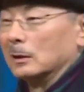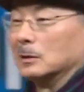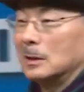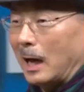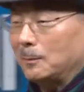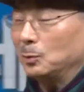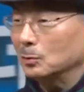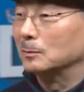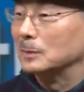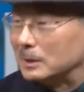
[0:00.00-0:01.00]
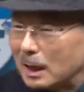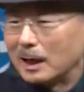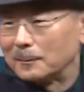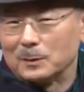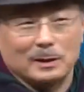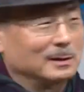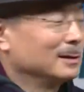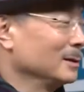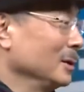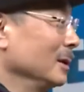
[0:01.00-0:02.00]
didn't even have that.
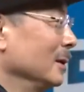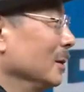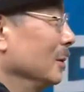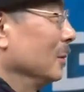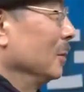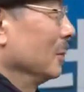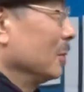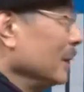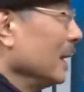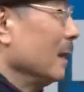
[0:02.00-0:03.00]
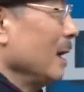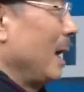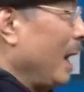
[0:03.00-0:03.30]
So they couldn't do